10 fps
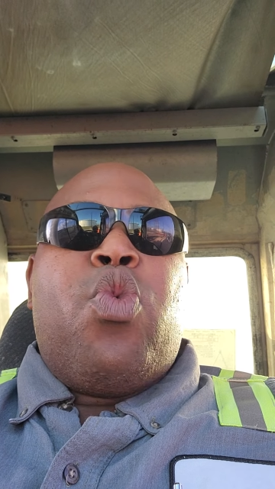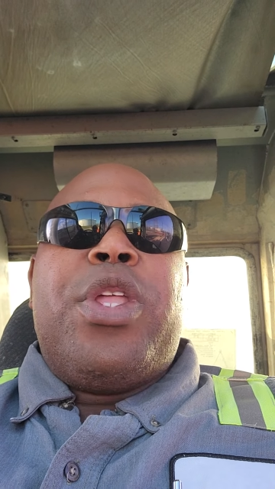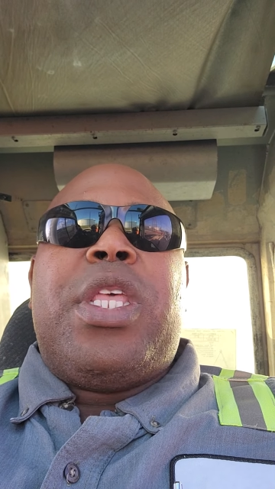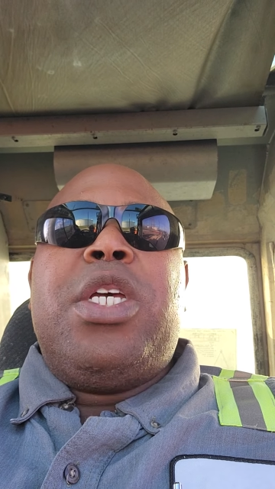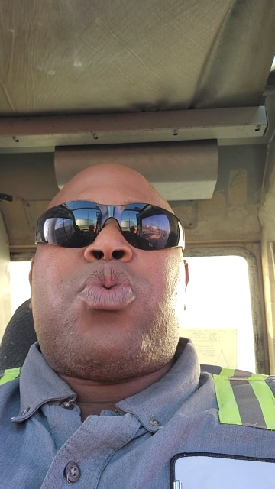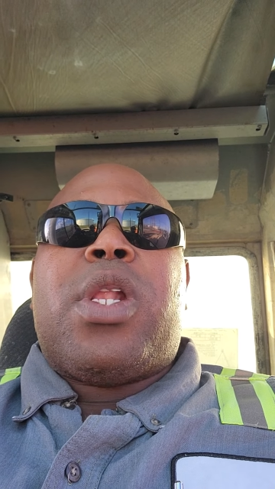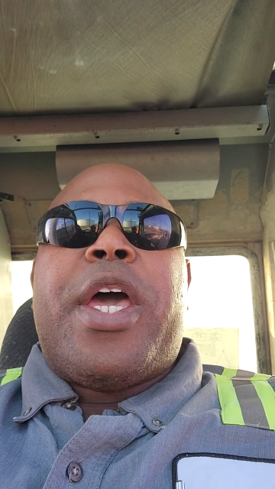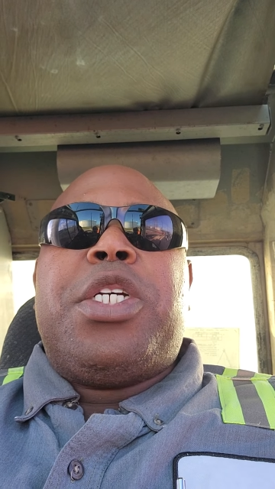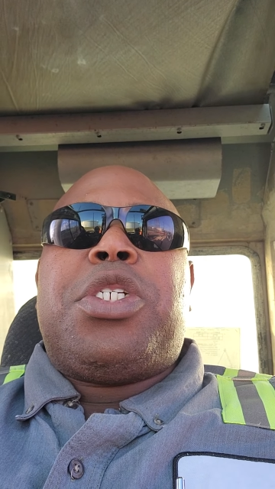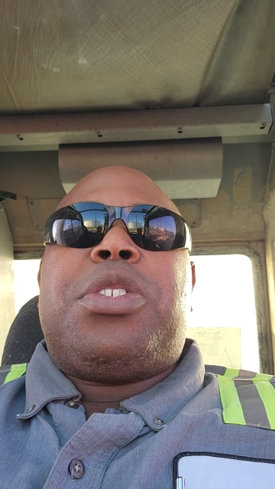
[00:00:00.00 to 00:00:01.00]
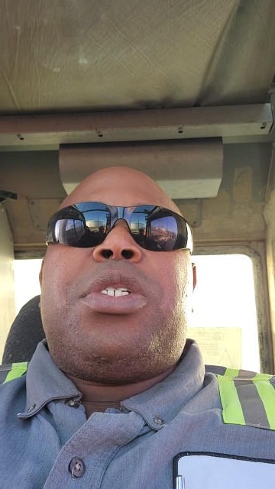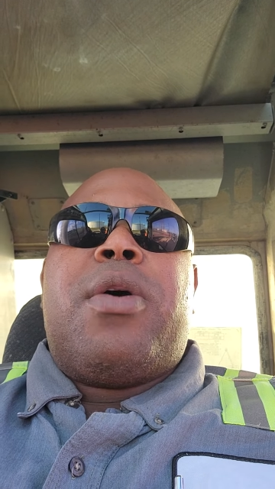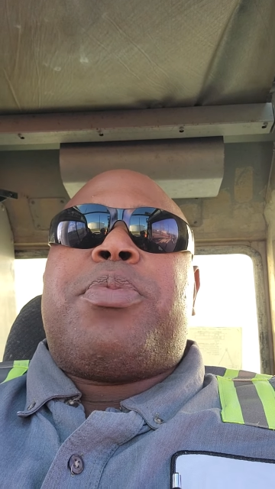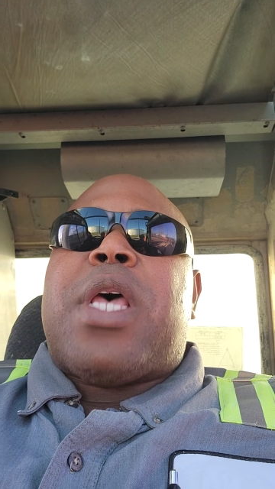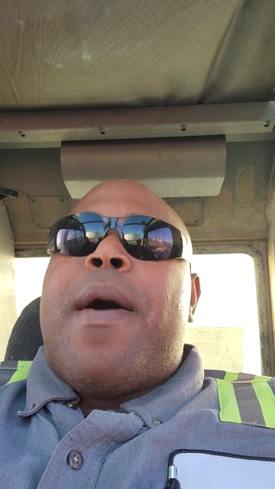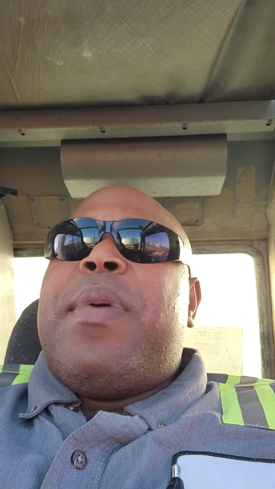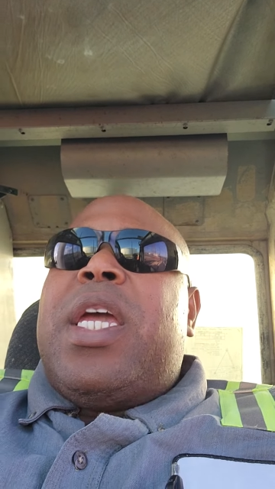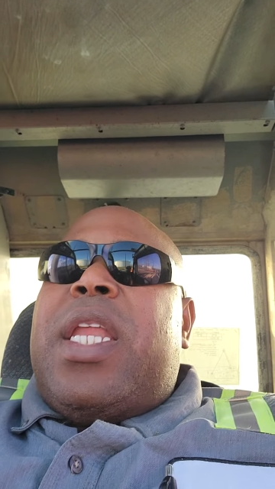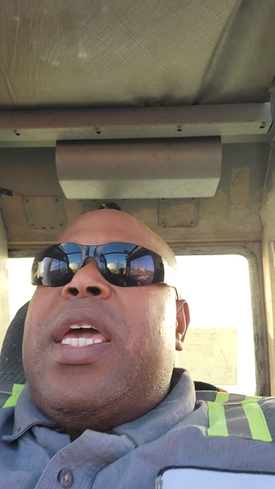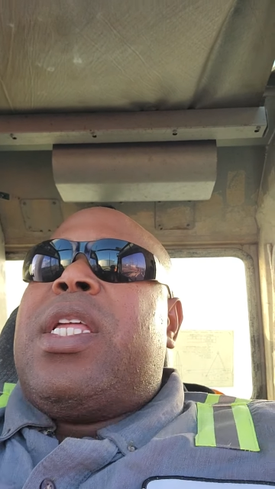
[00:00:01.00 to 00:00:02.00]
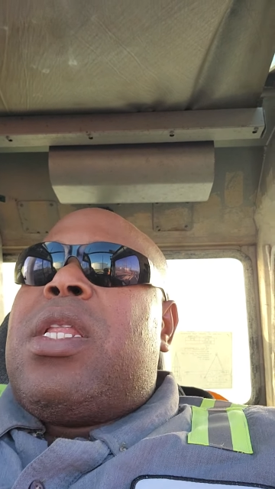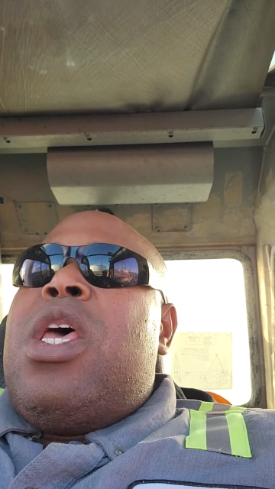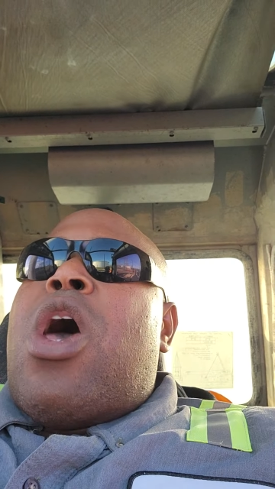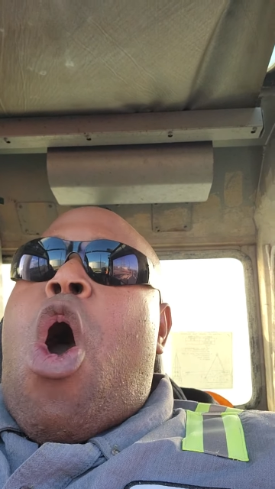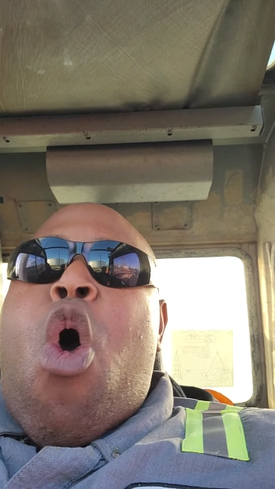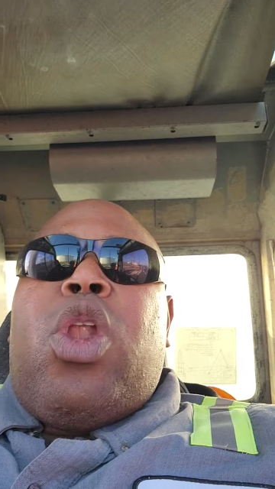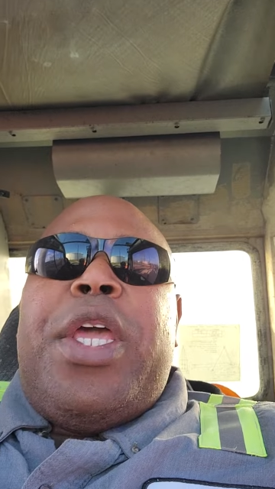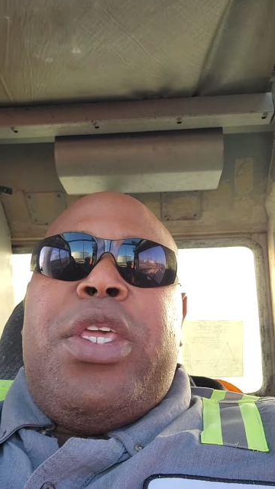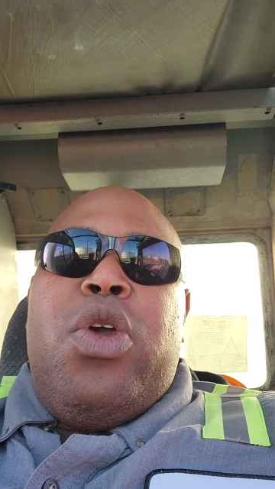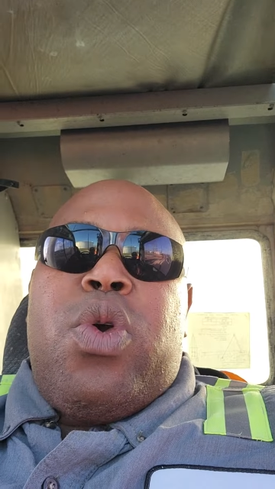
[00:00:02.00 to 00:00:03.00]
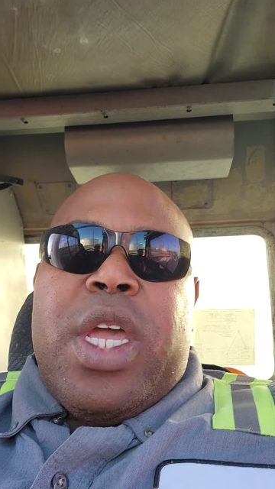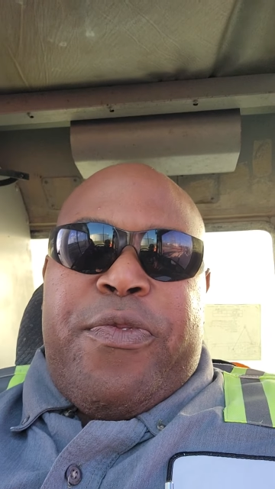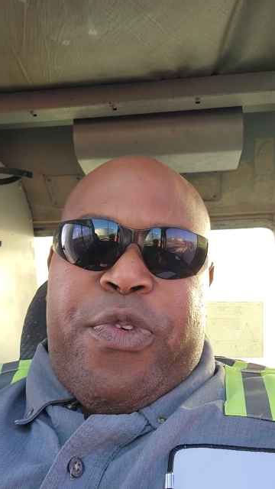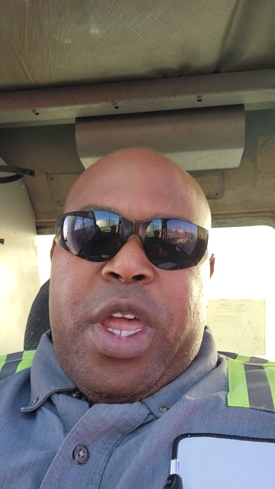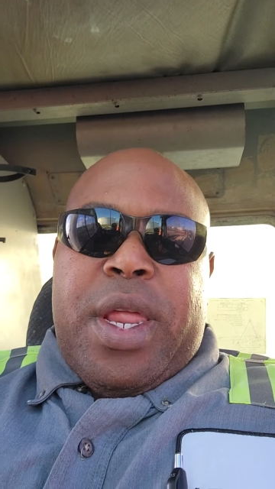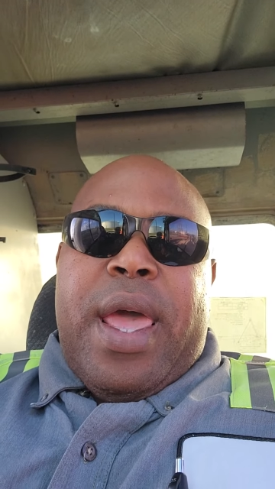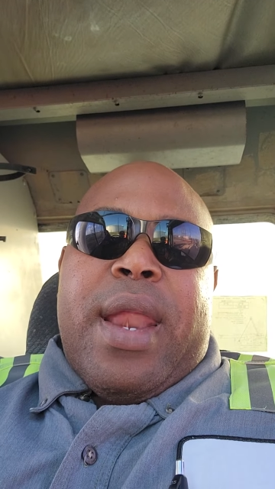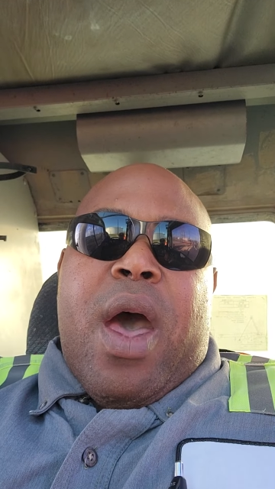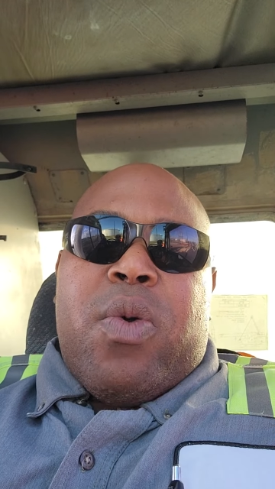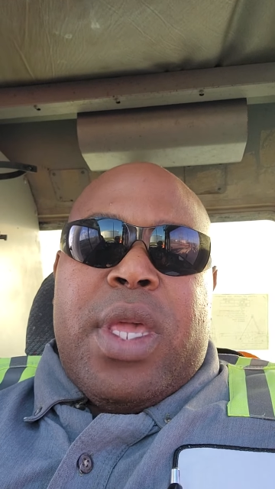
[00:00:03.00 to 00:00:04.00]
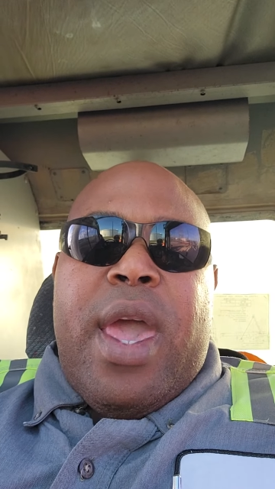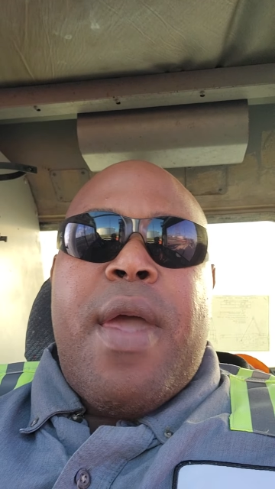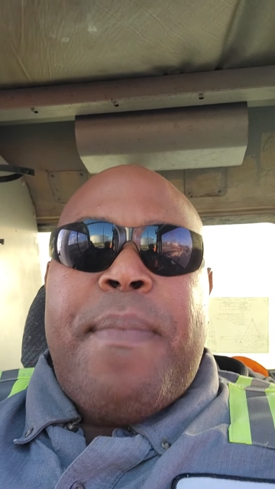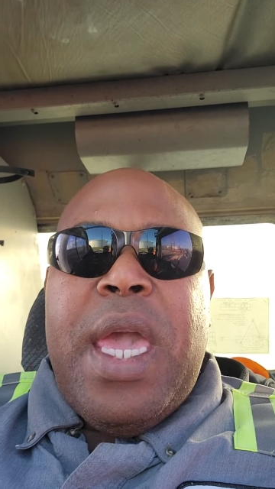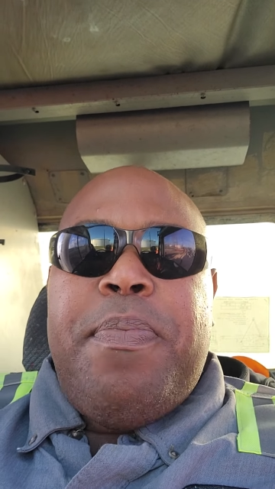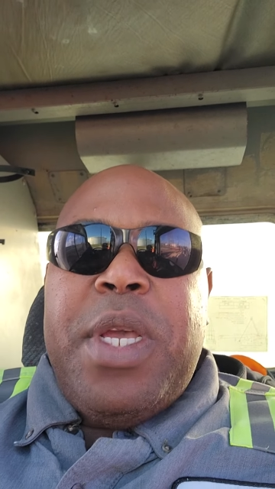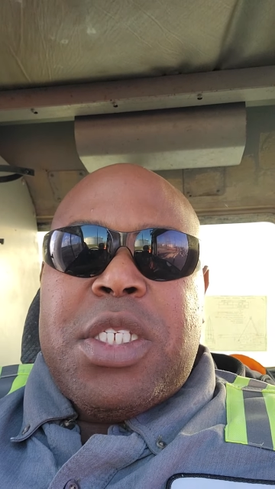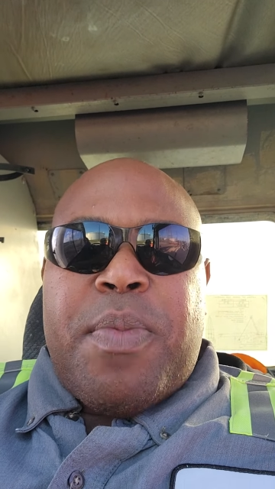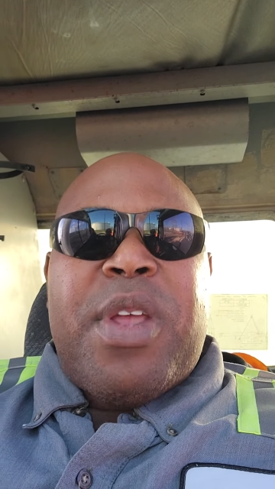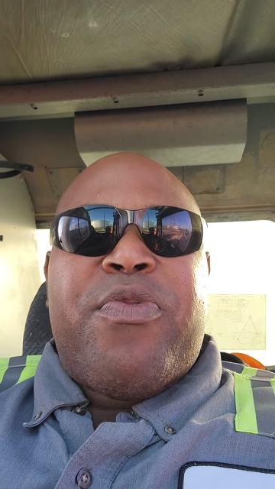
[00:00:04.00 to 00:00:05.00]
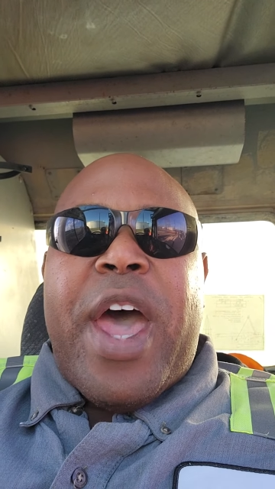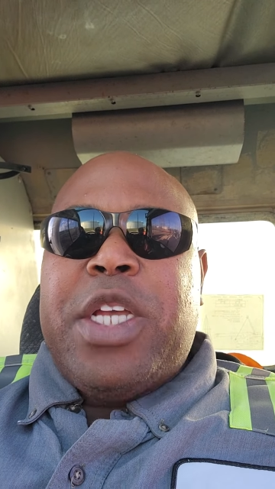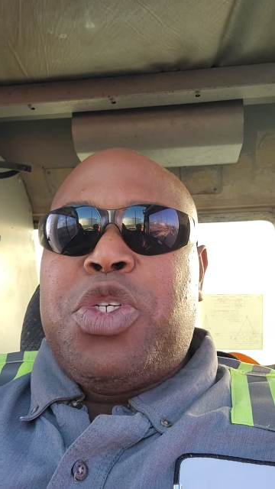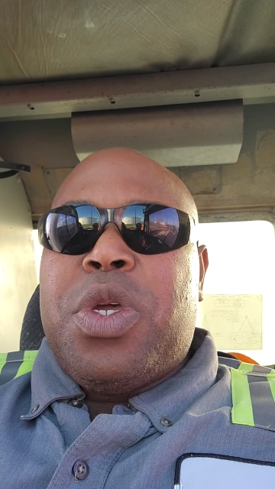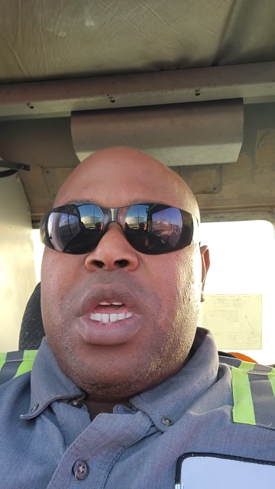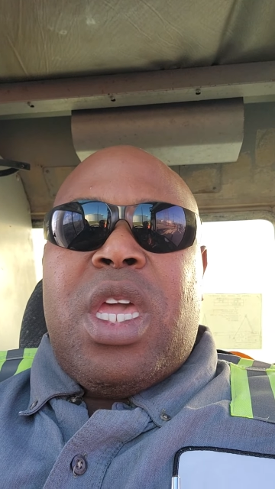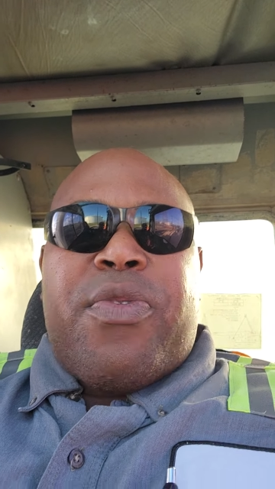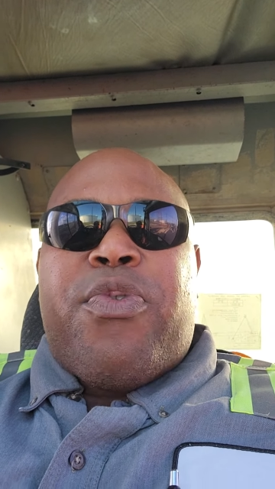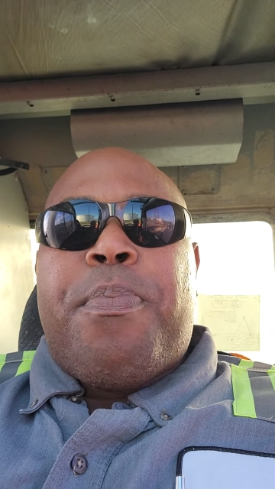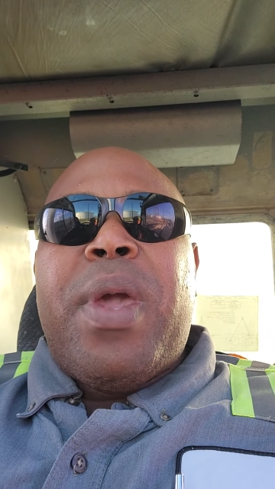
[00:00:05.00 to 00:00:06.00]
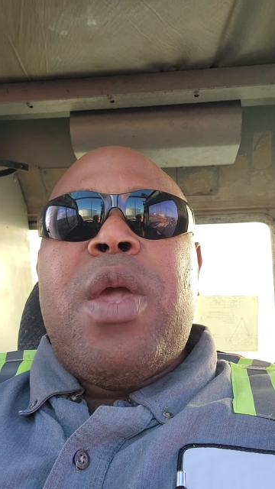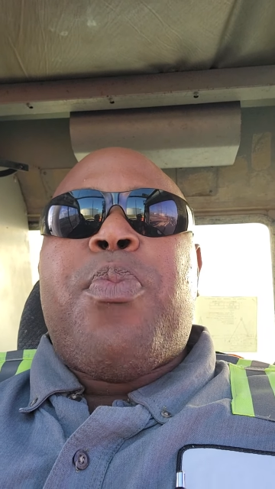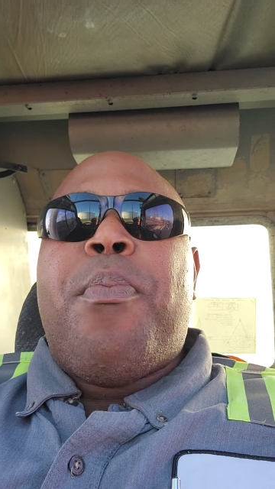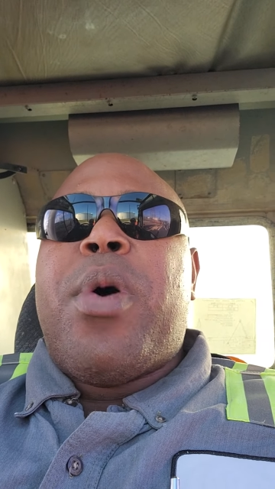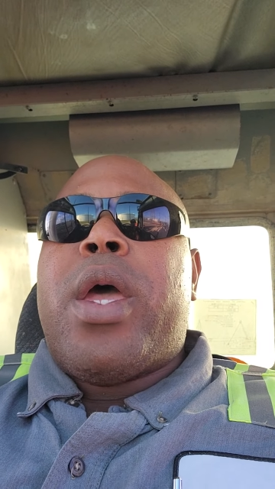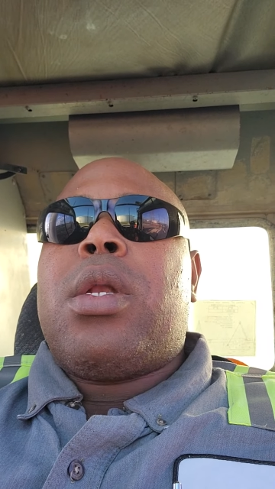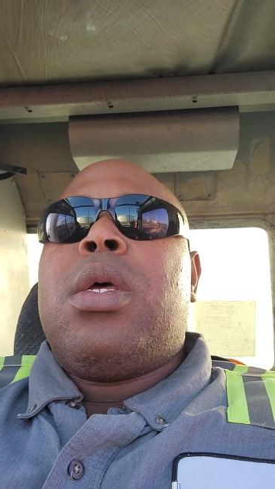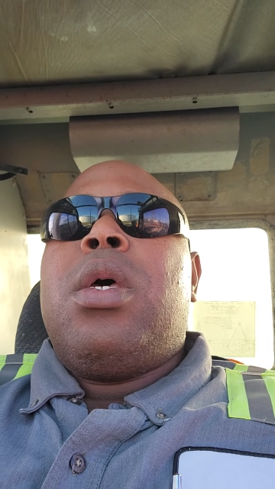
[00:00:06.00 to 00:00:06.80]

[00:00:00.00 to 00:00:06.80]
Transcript: with these relationships, I mean, it only you can figure that out. Yeah, it may be some advice you can get from people, but